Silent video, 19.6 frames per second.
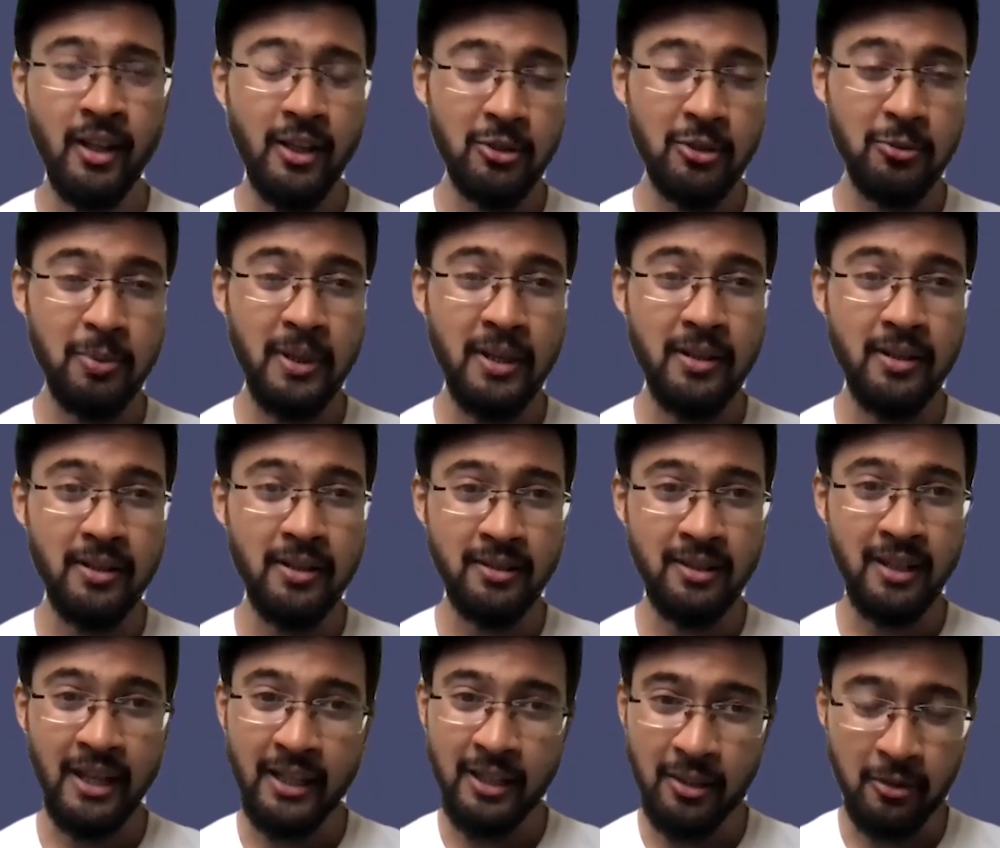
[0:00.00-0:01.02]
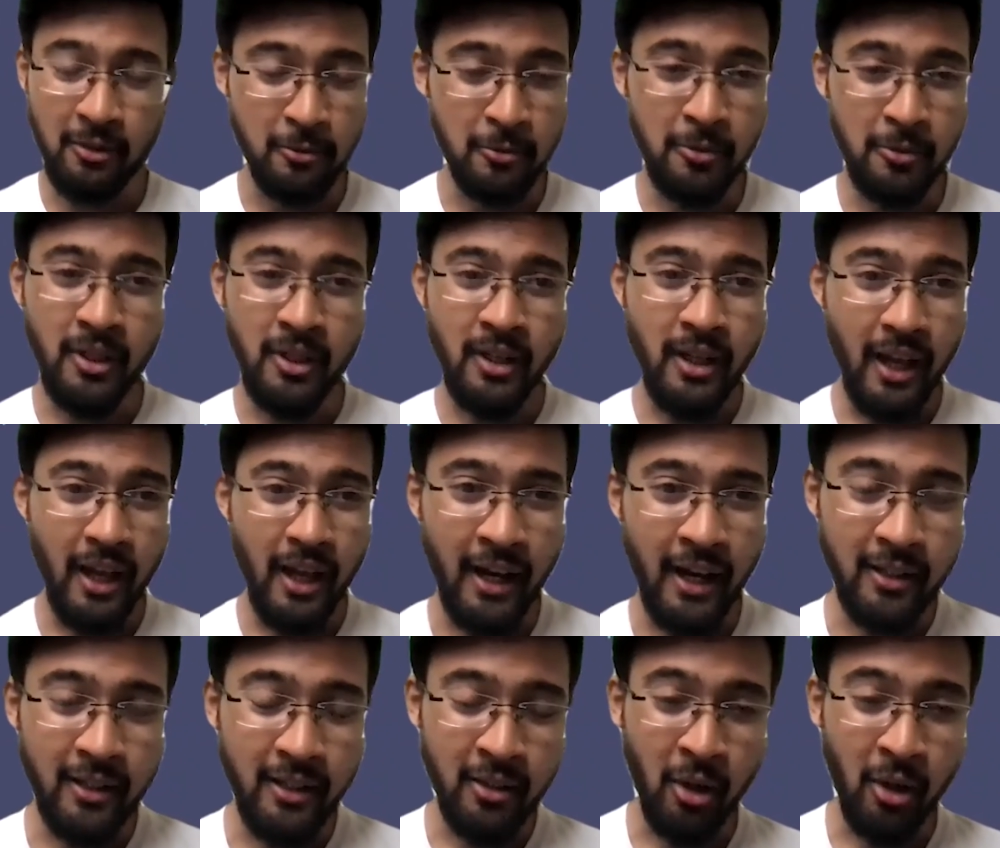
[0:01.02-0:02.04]
speakers like you
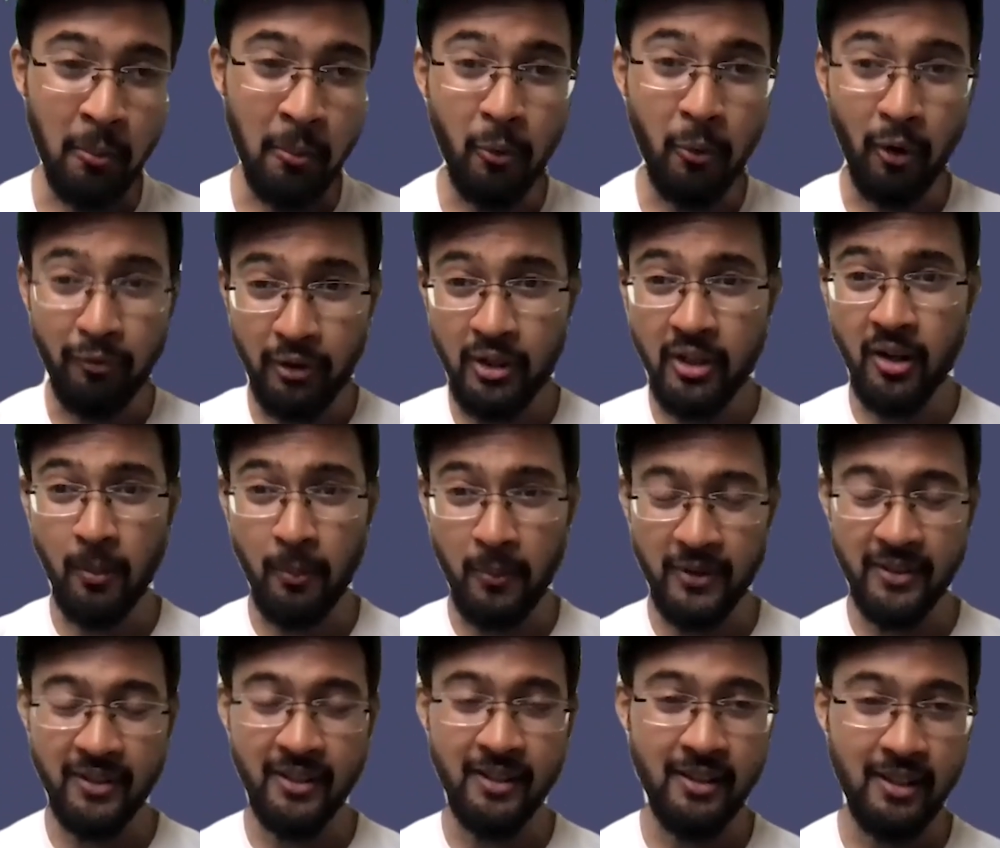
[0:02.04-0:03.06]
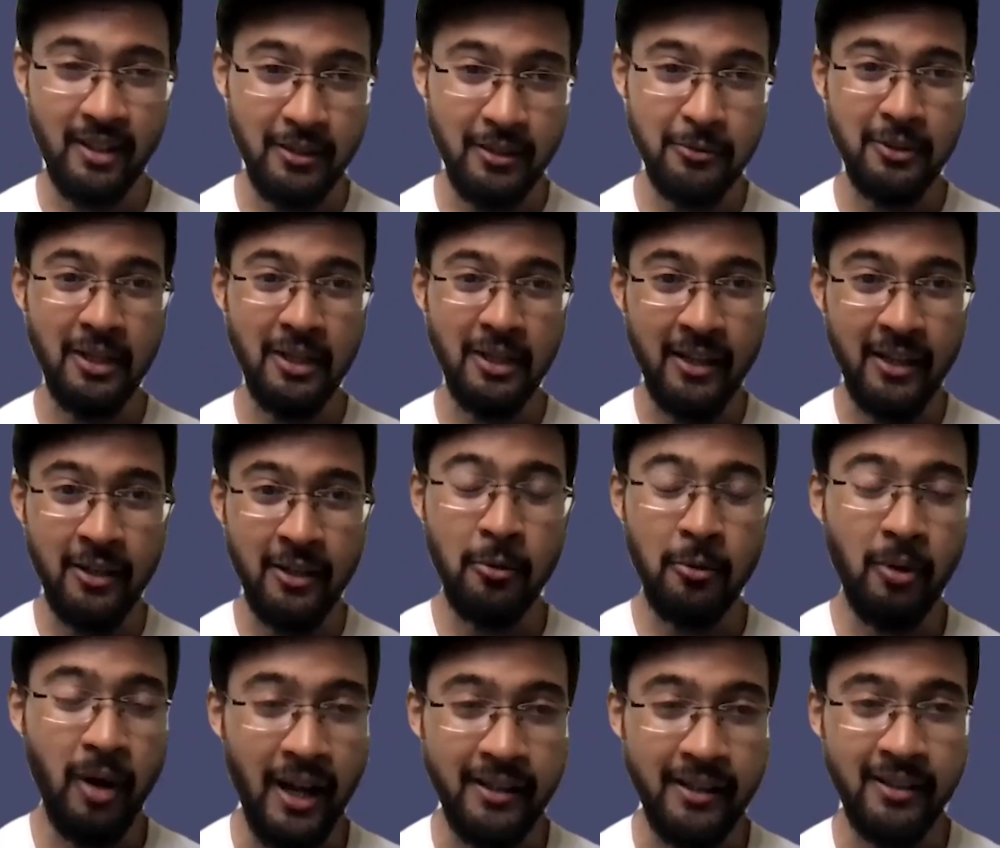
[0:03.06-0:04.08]
and nonprofit representatives like you,
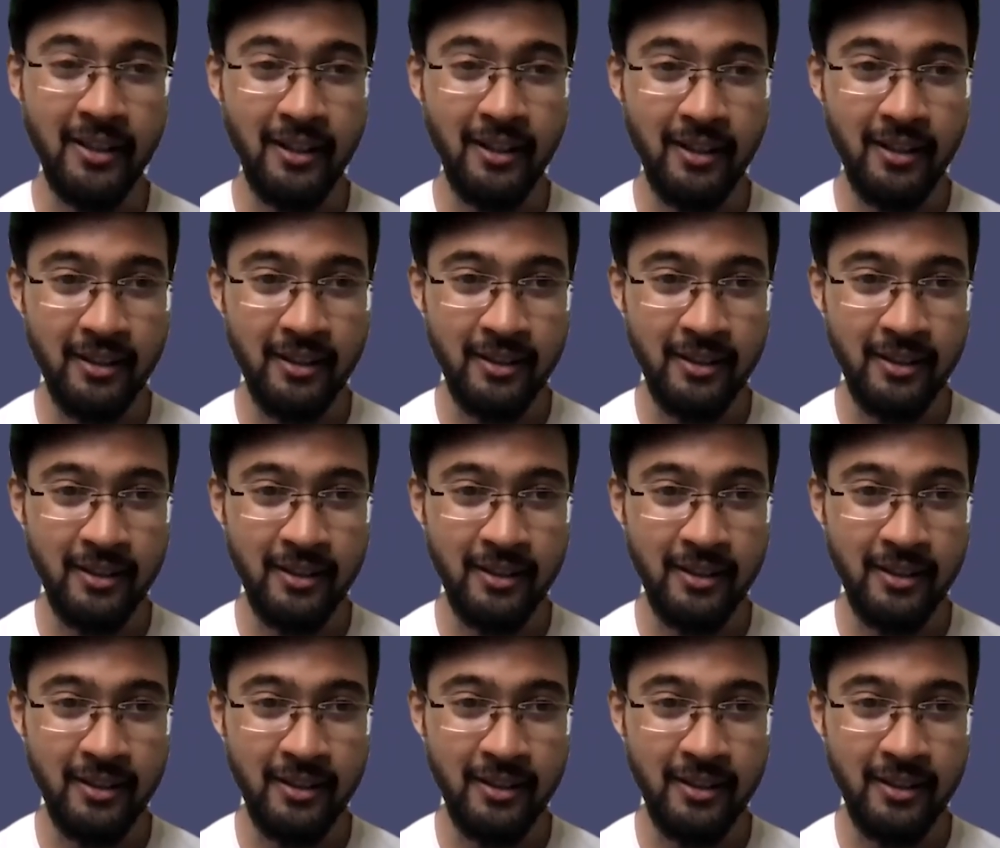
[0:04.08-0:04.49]
I think